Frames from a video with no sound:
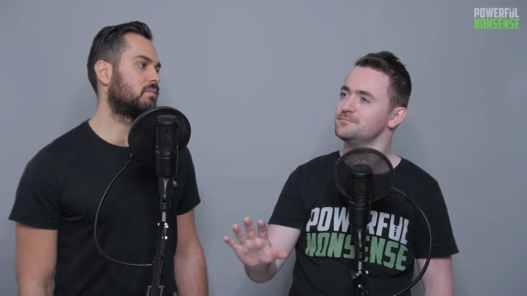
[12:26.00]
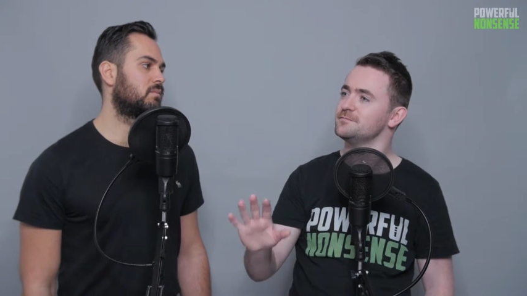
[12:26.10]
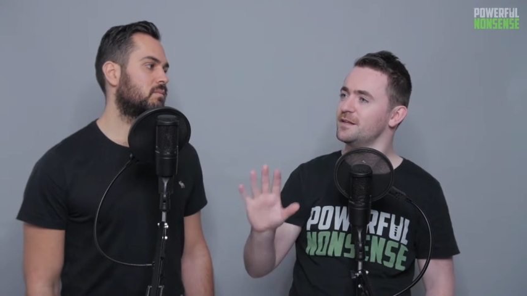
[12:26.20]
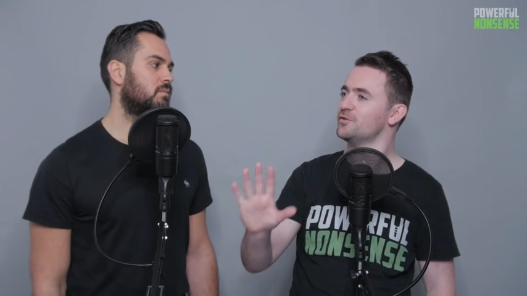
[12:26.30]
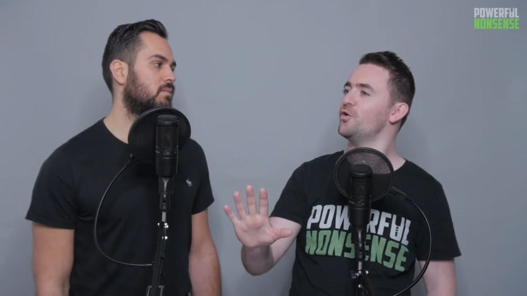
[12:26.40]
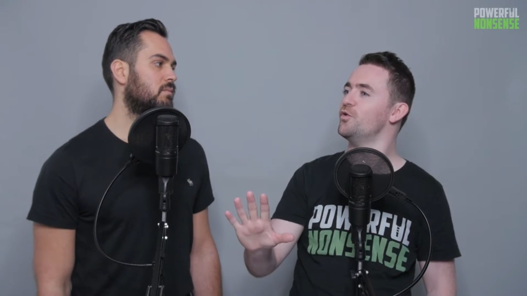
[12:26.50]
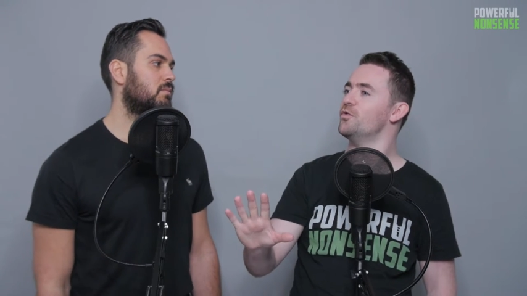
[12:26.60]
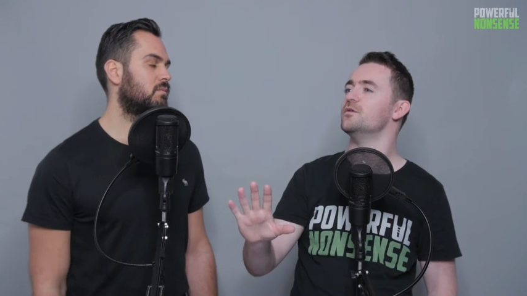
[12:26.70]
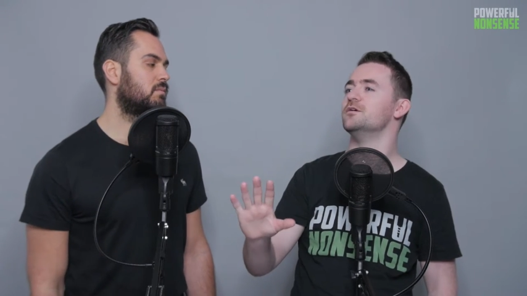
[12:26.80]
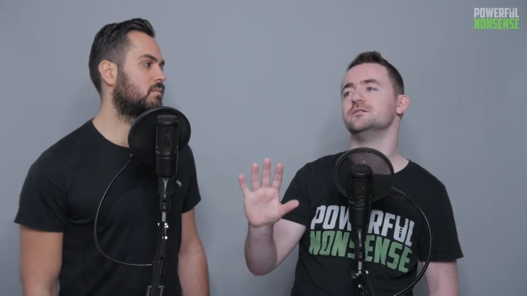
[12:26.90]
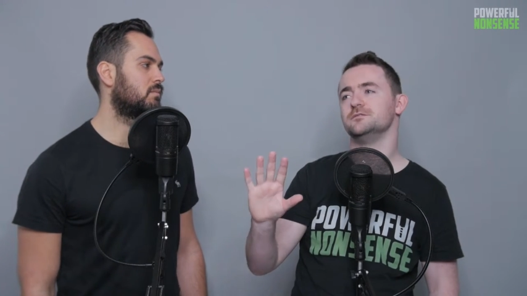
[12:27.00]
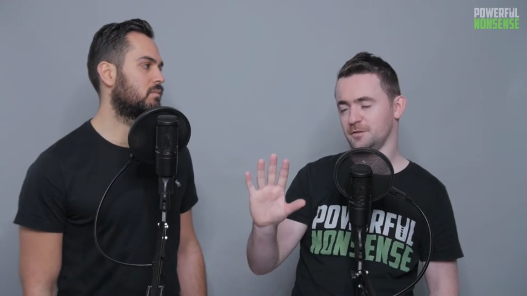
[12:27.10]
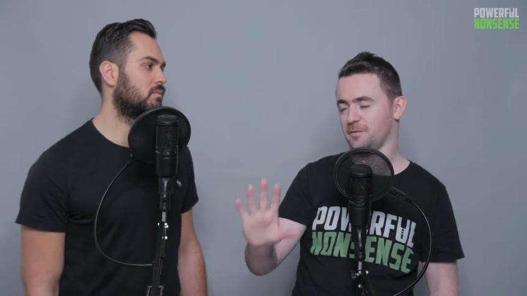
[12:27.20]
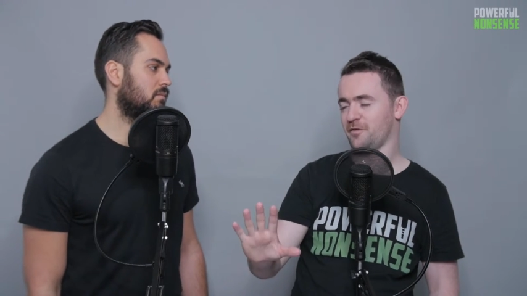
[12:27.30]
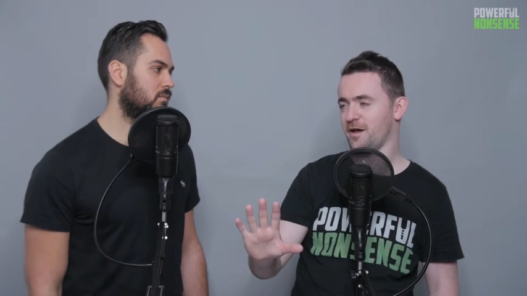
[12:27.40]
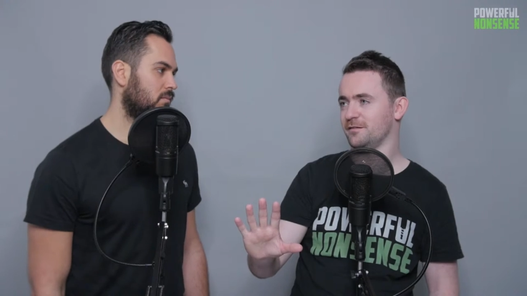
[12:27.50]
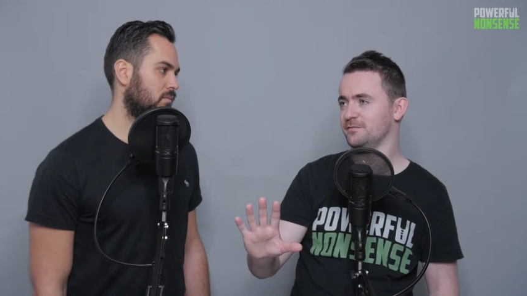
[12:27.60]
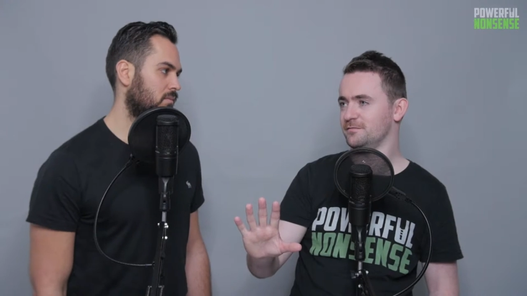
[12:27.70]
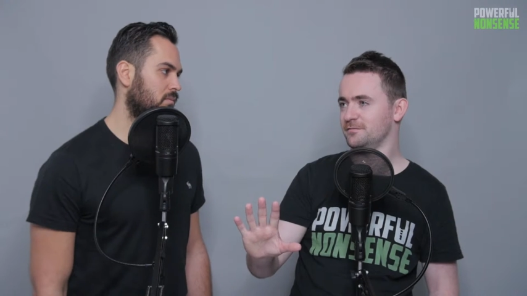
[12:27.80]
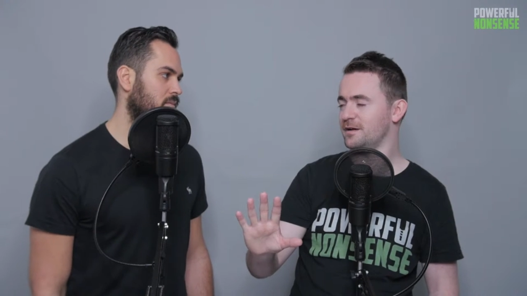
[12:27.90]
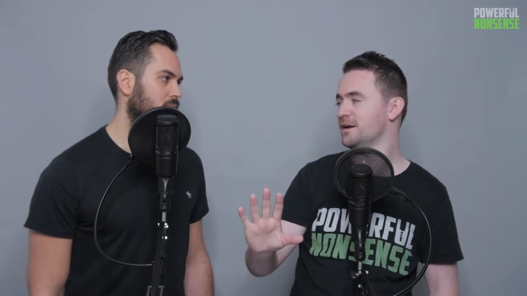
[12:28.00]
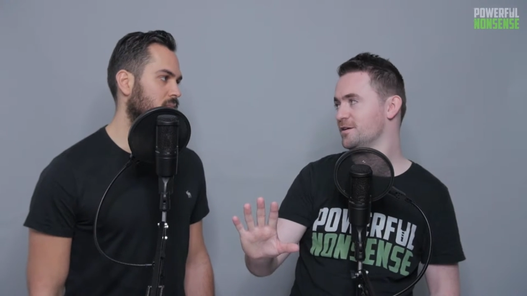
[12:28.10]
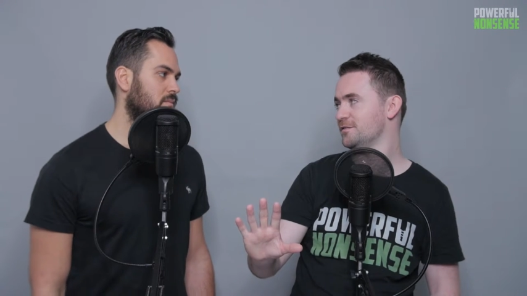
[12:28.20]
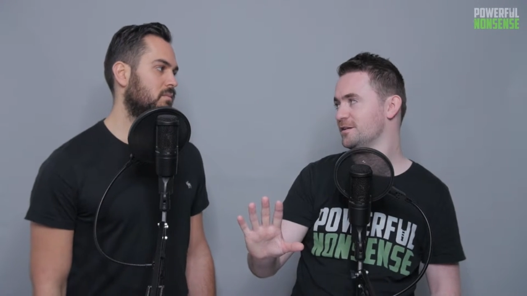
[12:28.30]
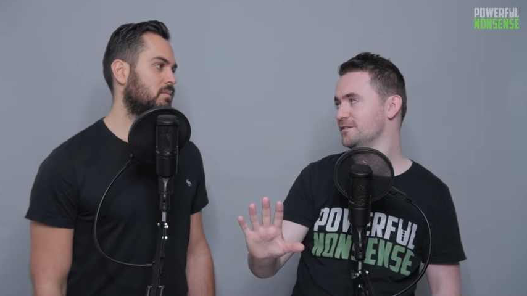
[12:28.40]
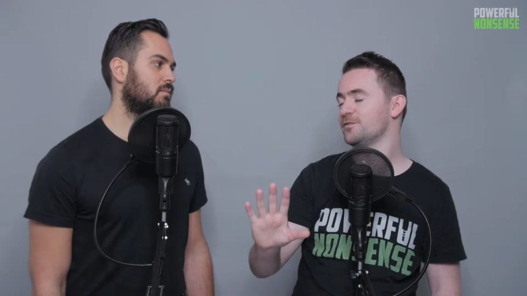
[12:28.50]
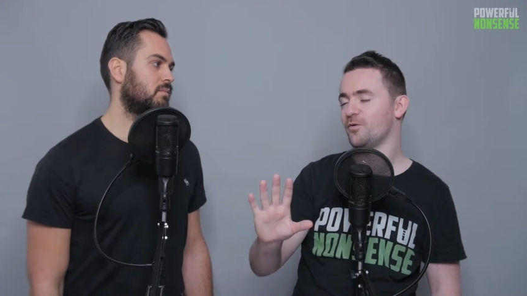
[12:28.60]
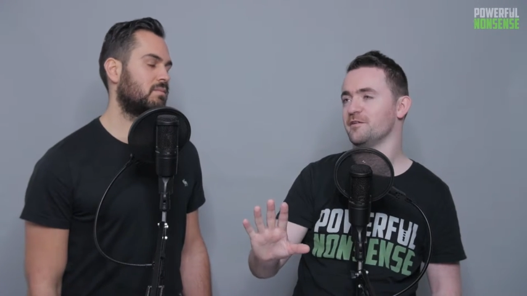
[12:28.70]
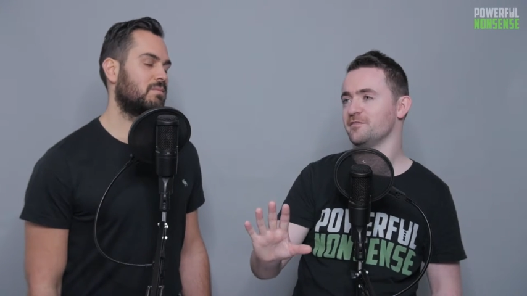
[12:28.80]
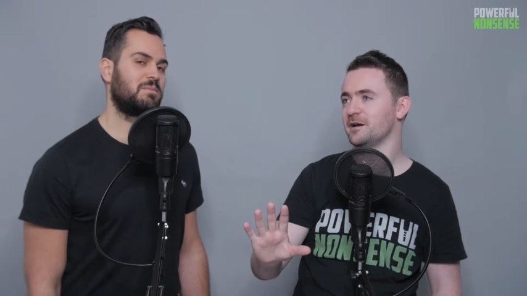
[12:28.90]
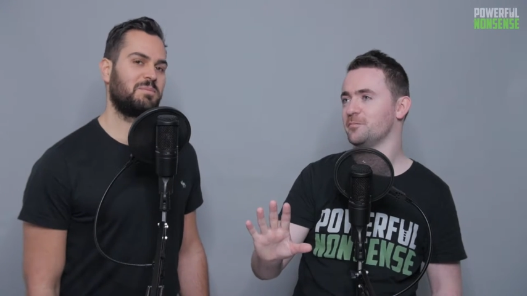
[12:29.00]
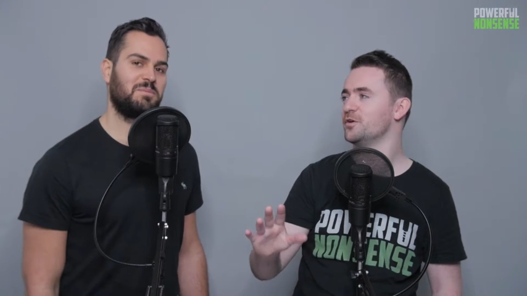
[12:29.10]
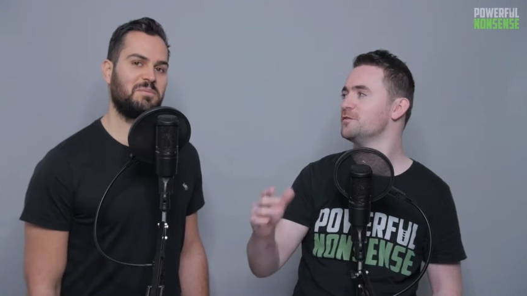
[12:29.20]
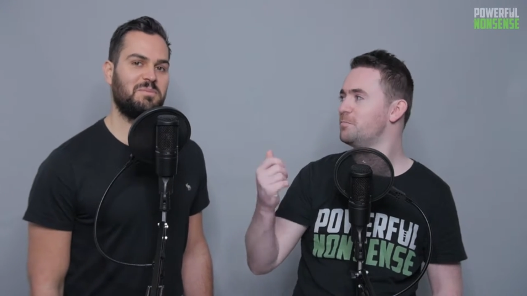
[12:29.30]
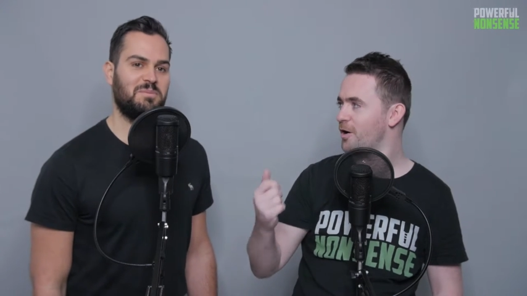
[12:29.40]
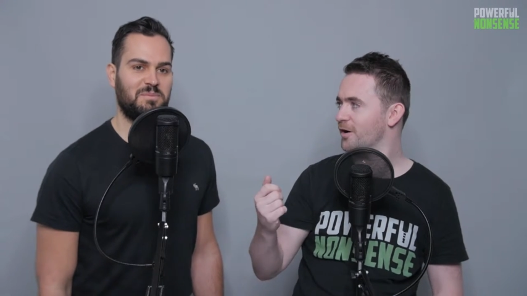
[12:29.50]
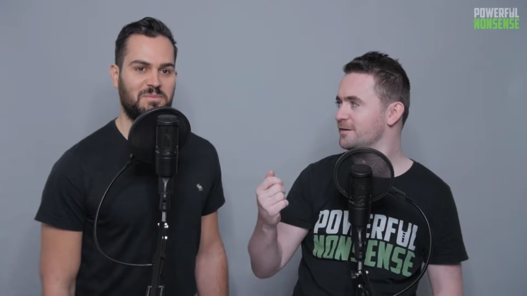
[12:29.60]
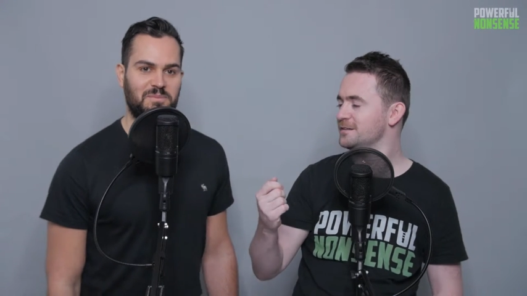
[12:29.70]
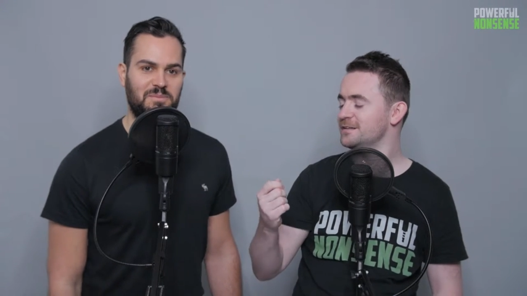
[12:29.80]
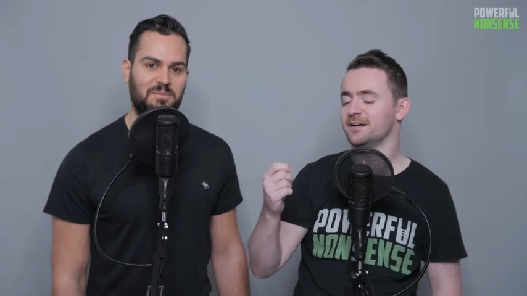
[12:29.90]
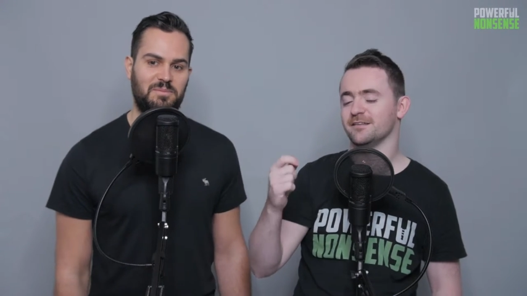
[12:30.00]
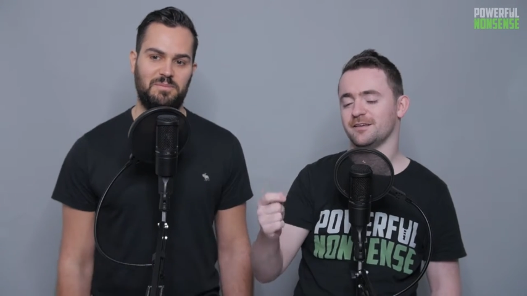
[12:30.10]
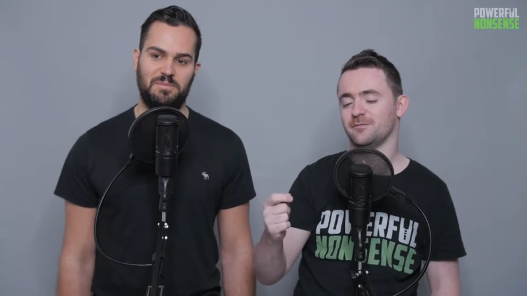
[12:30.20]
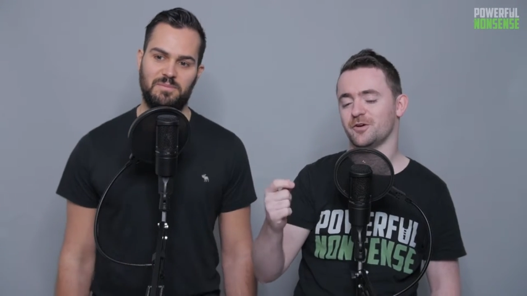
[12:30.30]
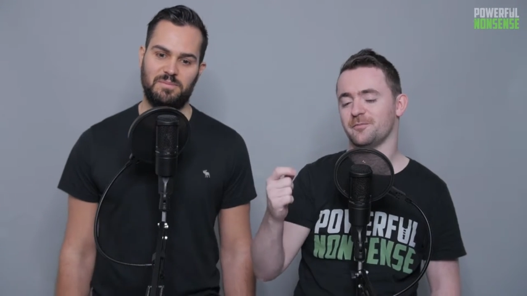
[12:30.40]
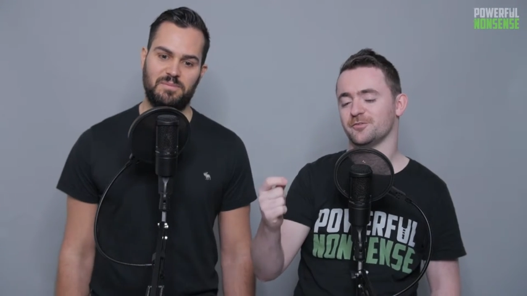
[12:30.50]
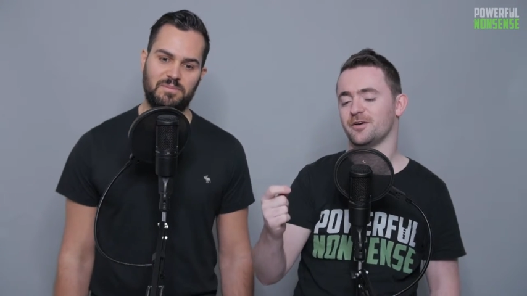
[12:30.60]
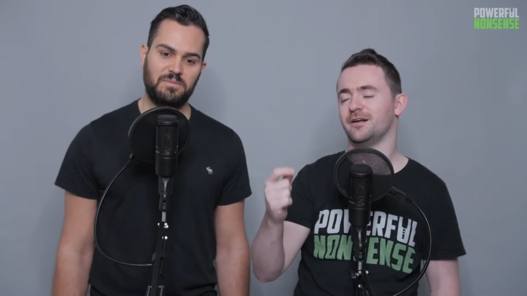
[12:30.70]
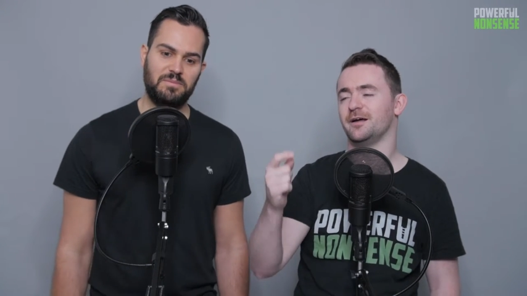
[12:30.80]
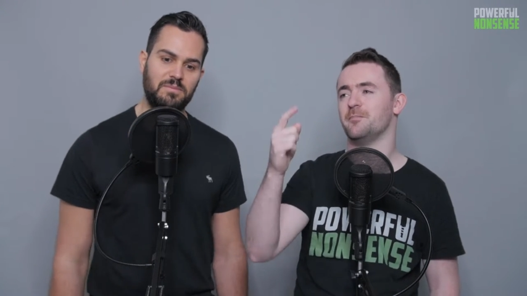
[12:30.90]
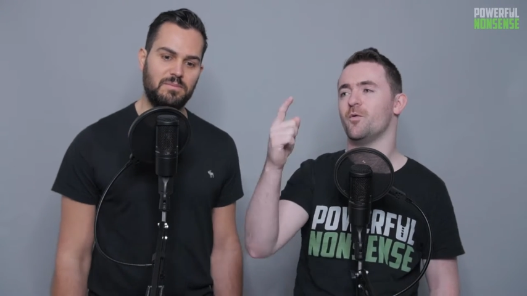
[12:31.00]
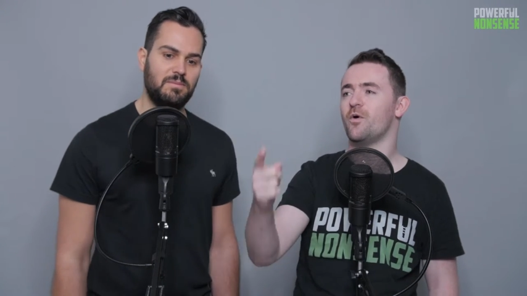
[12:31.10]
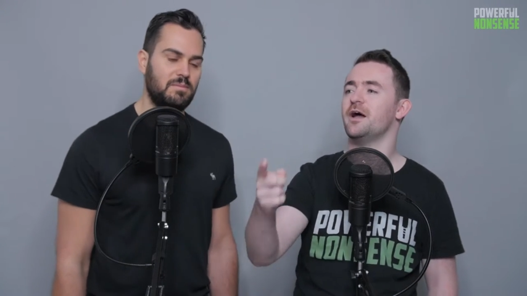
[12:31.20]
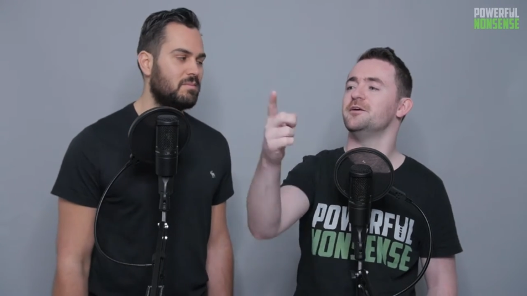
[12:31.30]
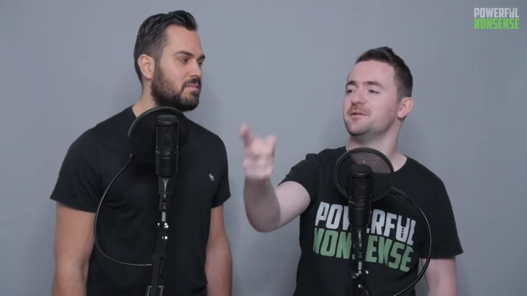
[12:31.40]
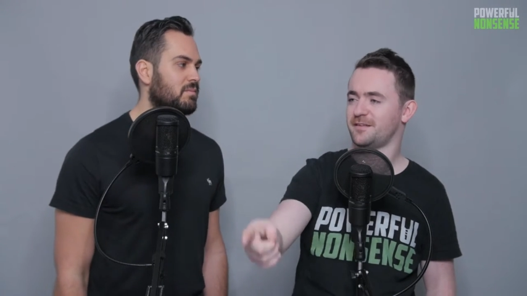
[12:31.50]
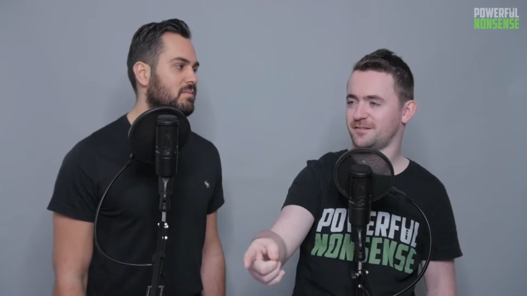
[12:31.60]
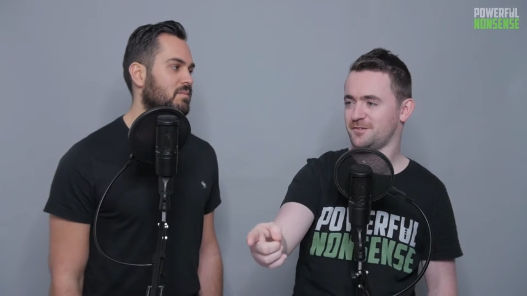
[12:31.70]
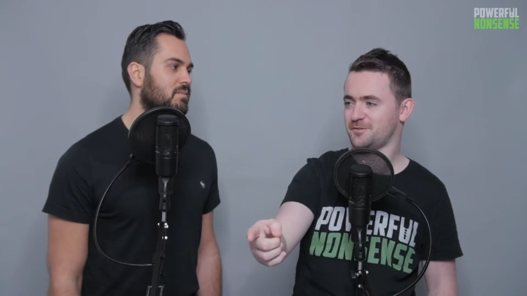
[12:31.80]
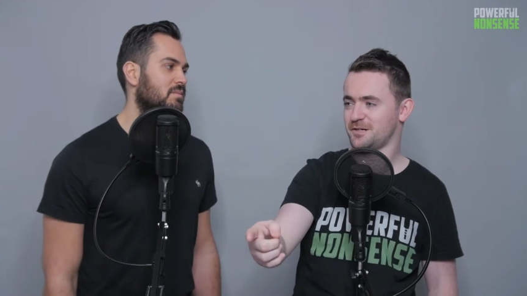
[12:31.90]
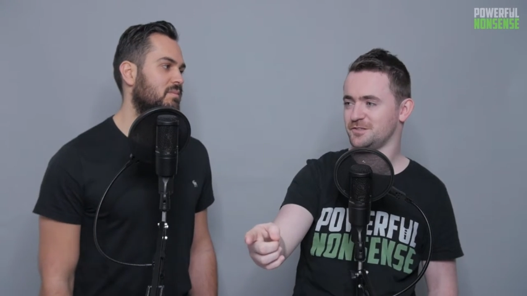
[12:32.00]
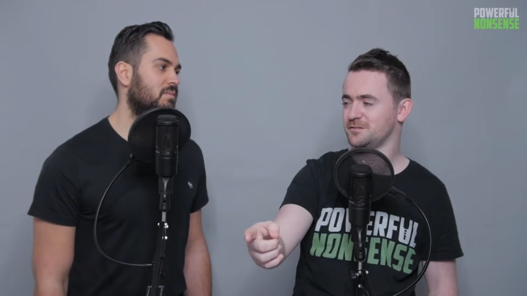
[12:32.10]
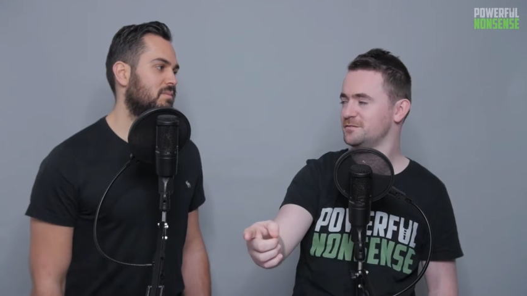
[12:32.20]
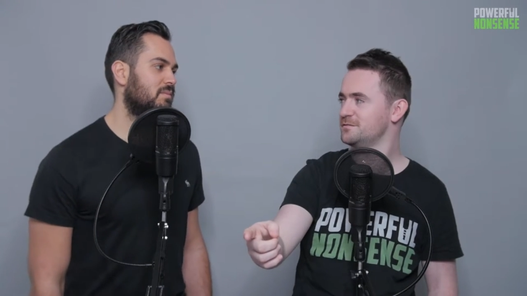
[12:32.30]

Speaker 1: these are all, to be fair, in her defense, quite valid points. But at the same time, I was kind of like, but why are you in that situation?